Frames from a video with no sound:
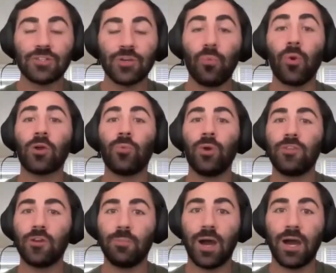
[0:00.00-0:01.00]
So work with
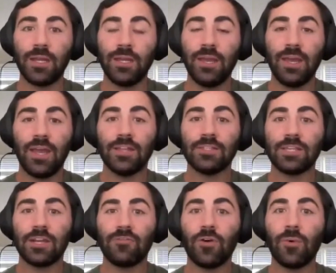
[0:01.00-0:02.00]
your body
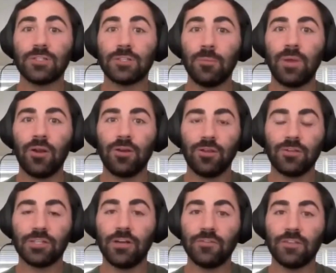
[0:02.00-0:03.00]
instead of always comparing
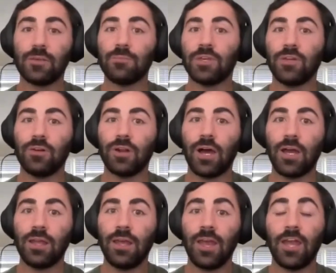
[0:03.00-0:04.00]
yourself to something you're not,
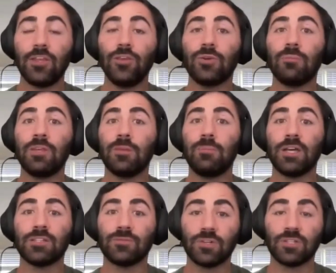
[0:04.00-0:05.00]
and you can be the
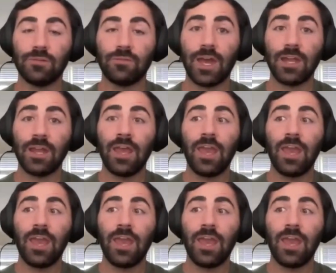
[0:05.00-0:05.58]
best version of that.